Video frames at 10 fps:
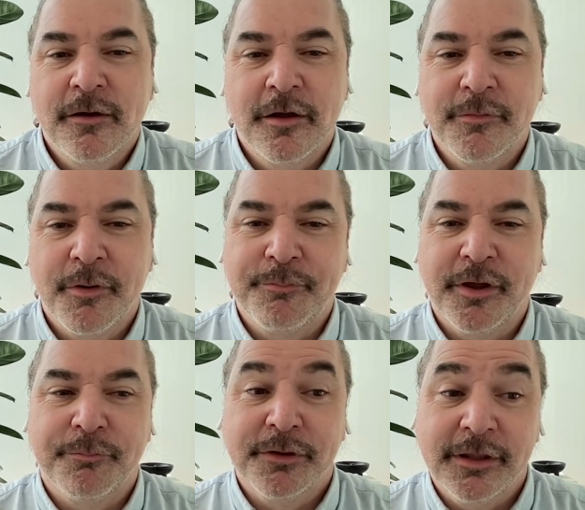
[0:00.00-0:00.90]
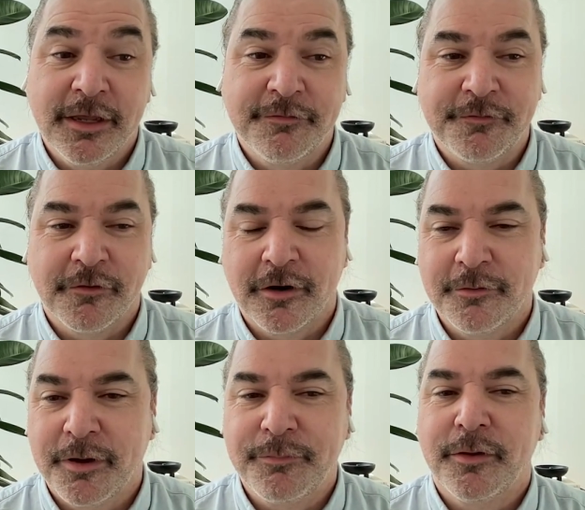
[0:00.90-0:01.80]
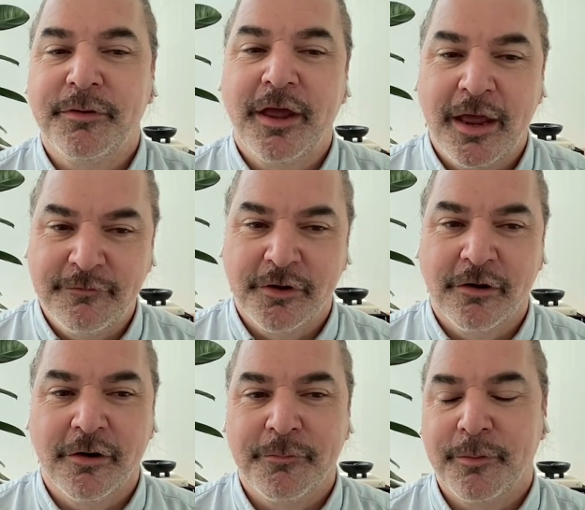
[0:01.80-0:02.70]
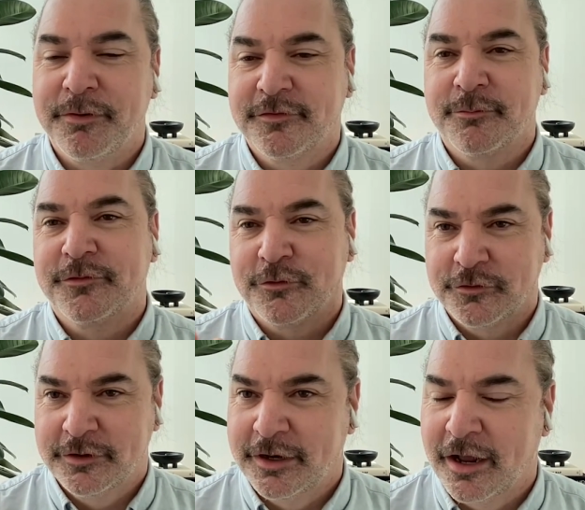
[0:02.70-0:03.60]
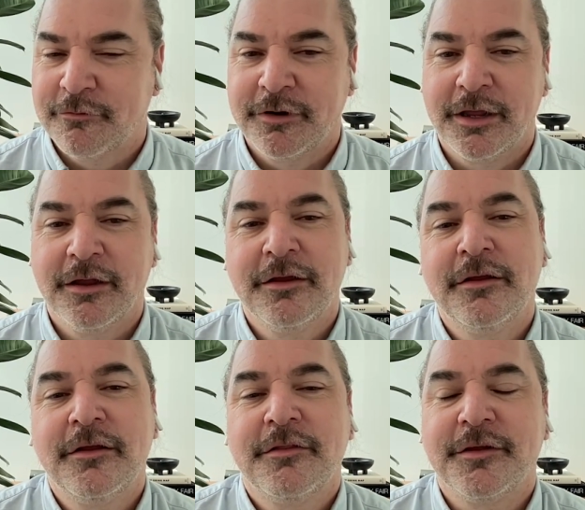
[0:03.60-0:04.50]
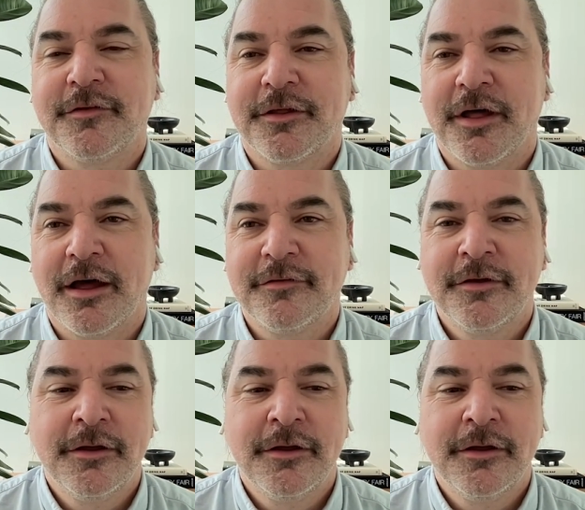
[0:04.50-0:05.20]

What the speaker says: It might be a belief, or it might be a behavior, it might be some social inequity, things like that.